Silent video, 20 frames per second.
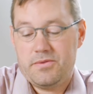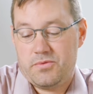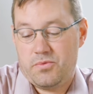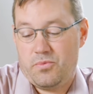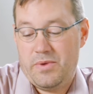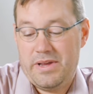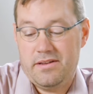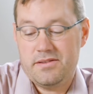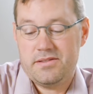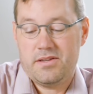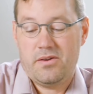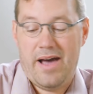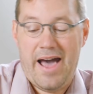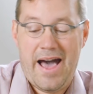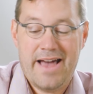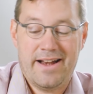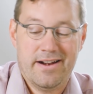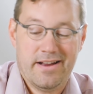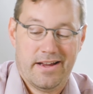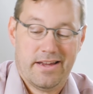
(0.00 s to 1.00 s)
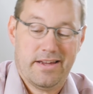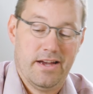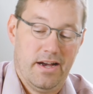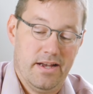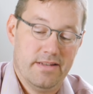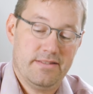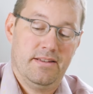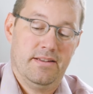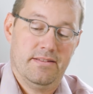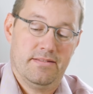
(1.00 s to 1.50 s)
We also added a
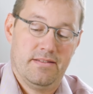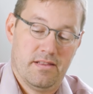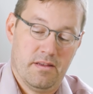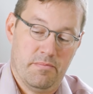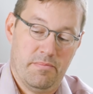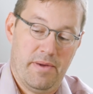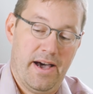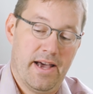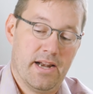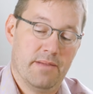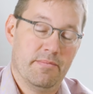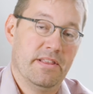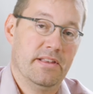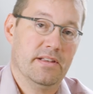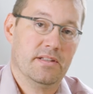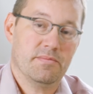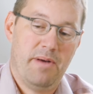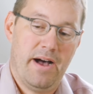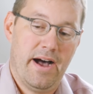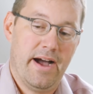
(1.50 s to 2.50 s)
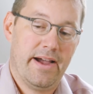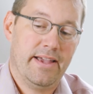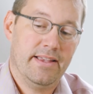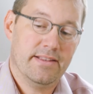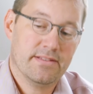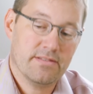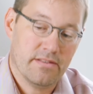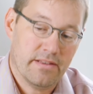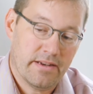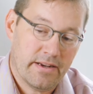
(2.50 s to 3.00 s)
gusset to the bottom of this pocket
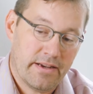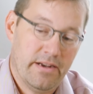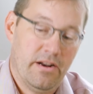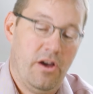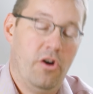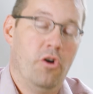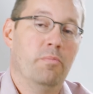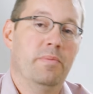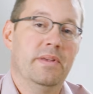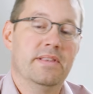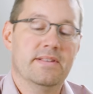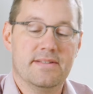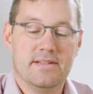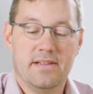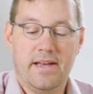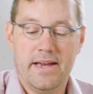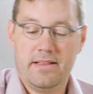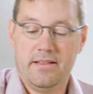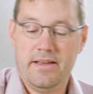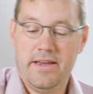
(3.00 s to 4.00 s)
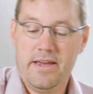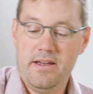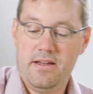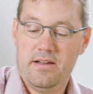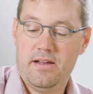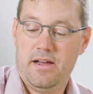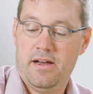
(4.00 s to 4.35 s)
so that it can open slightly.